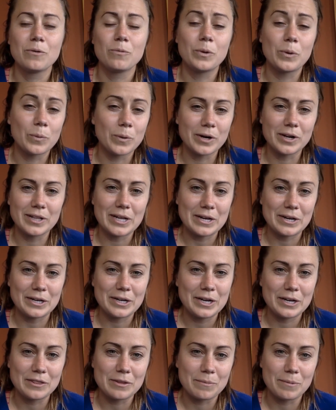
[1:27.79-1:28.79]
We weren't allowed to
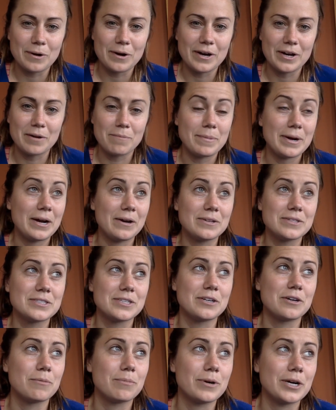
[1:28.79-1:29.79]
kick the ball out of bounds
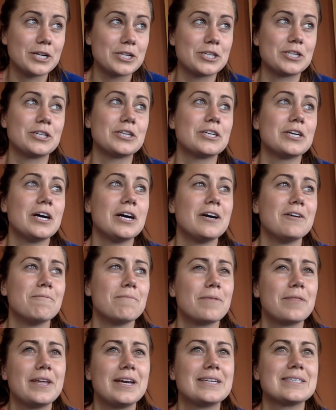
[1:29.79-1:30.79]
under pressure,
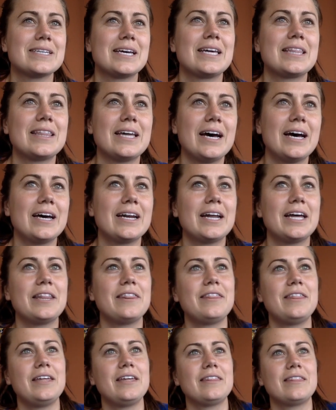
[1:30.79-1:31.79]
things like that, and I
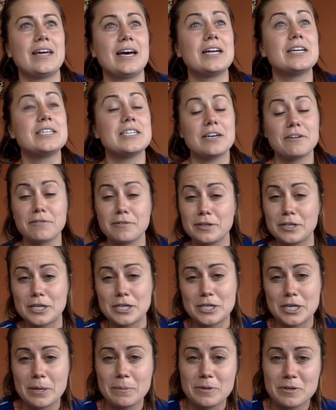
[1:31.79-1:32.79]
think that definitely
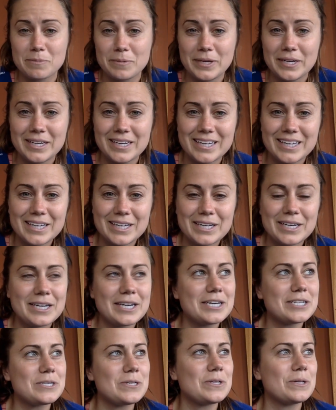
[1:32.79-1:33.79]
shaped me
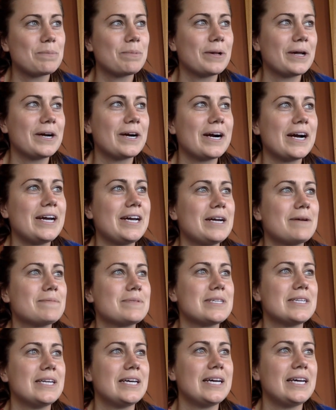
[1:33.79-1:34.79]
into the player I am
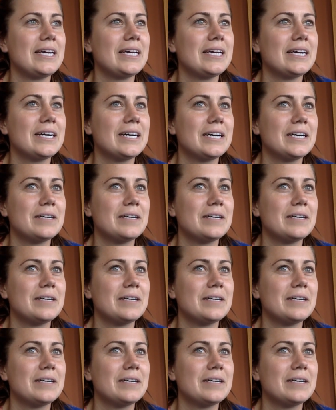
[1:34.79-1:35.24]
today.